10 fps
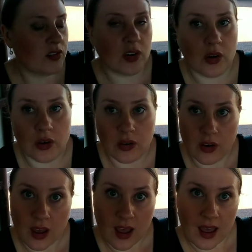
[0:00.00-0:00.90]

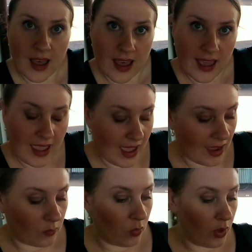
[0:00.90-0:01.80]
So I
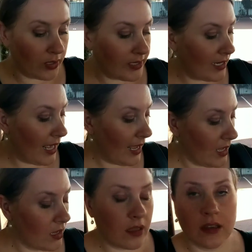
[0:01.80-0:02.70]
had work
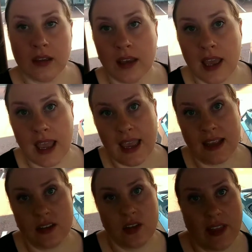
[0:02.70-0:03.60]
today,
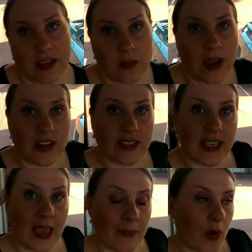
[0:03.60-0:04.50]
and so that's why I
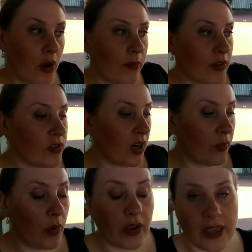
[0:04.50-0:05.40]
just came home. I was
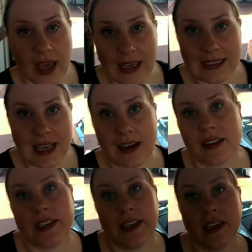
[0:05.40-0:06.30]
trying to work out
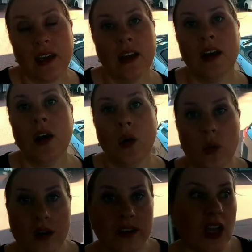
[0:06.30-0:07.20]
exactly
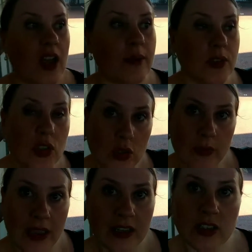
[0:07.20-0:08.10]
what time to
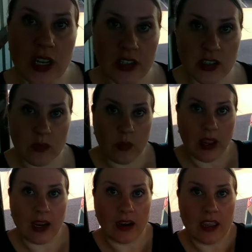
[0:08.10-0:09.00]
do my
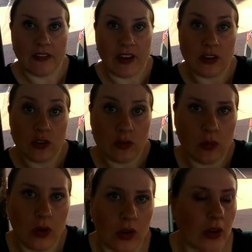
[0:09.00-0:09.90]
injection, where if I
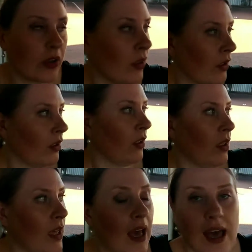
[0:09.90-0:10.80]
do work,
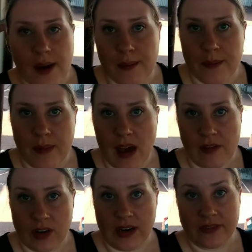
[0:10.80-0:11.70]

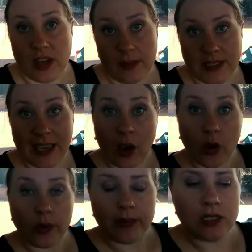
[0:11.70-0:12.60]
I've got enough time to
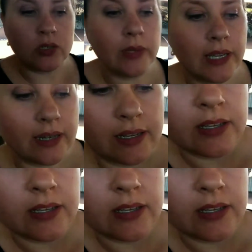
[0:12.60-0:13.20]
get home and do it.